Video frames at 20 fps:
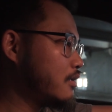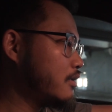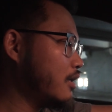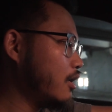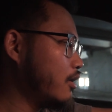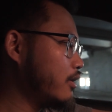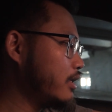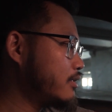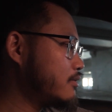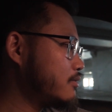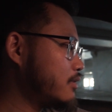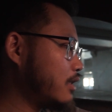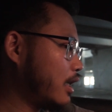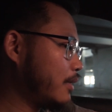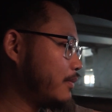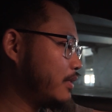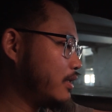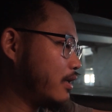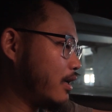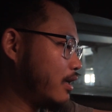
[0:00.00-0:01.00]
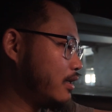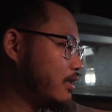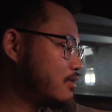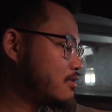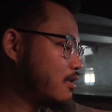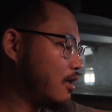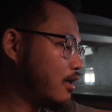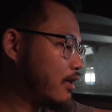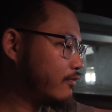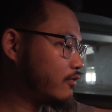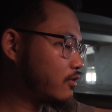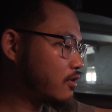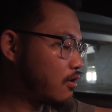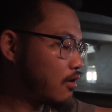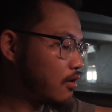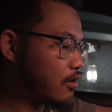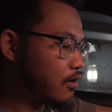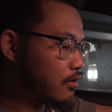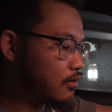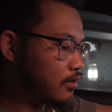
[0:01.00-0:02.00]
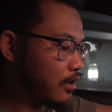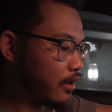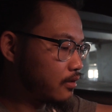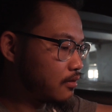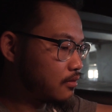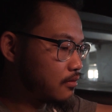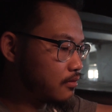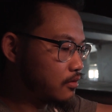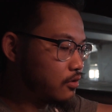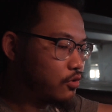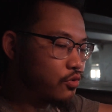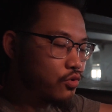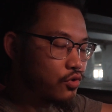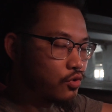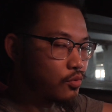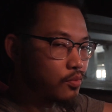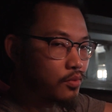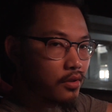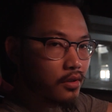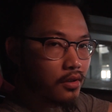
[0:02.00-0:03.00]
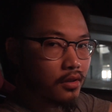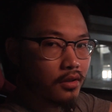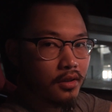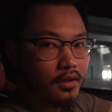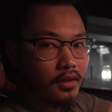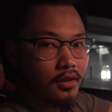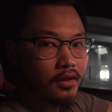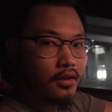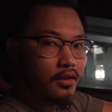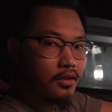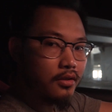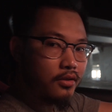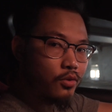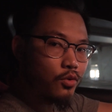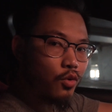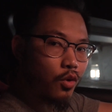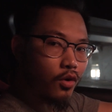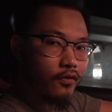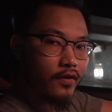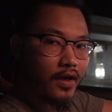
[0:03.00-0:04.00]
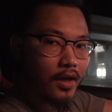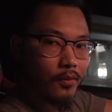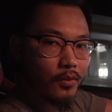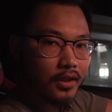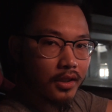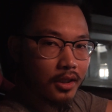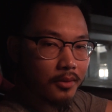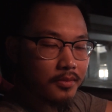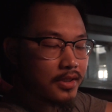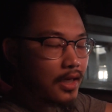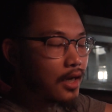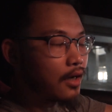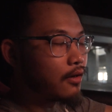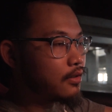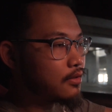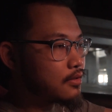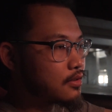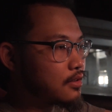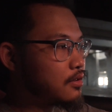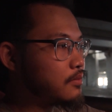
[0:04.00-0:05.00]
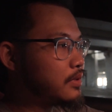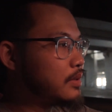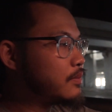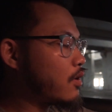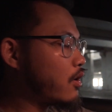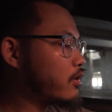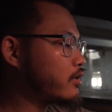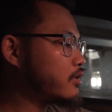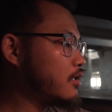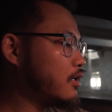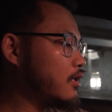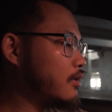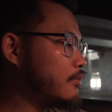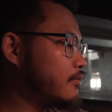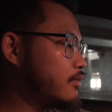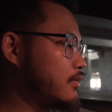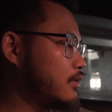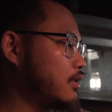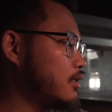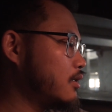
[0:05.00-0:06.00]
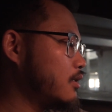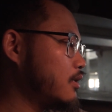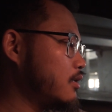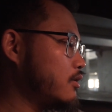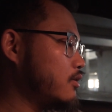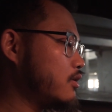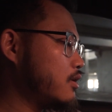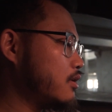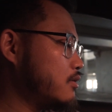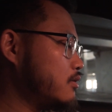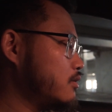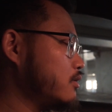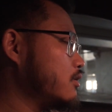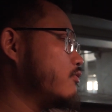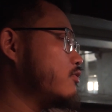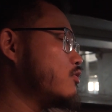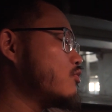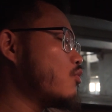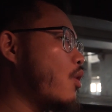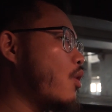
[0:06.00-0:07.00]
You know, any sought after car like new Supra, new Corvette, when it comes out, it's gonna be marked up. If you